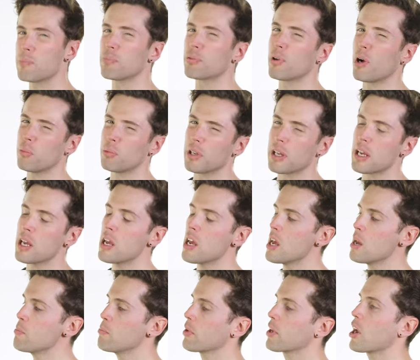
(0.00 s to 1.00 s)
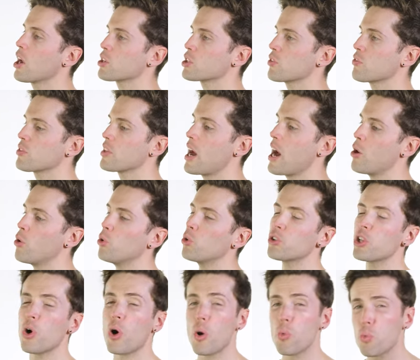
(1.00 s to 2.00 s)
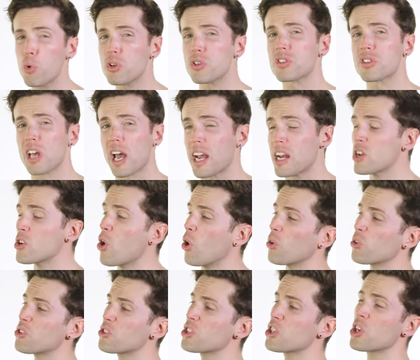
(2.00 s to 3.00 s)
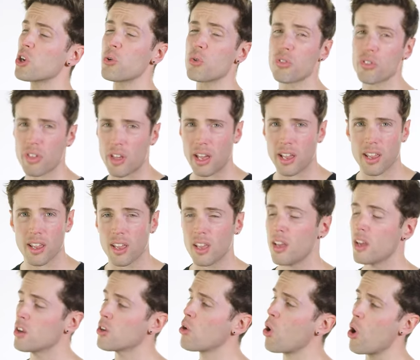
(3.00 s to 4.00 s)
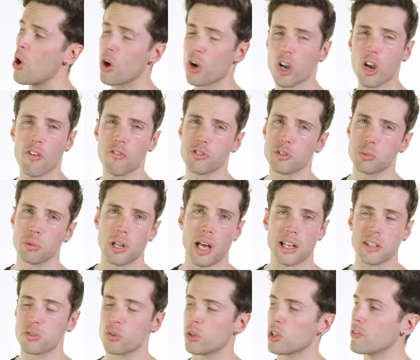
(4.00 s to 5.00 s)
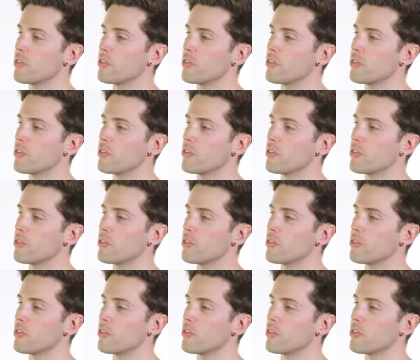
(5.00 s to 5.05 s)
probably because of that, although I would say not too thick, not uncomfortable at all.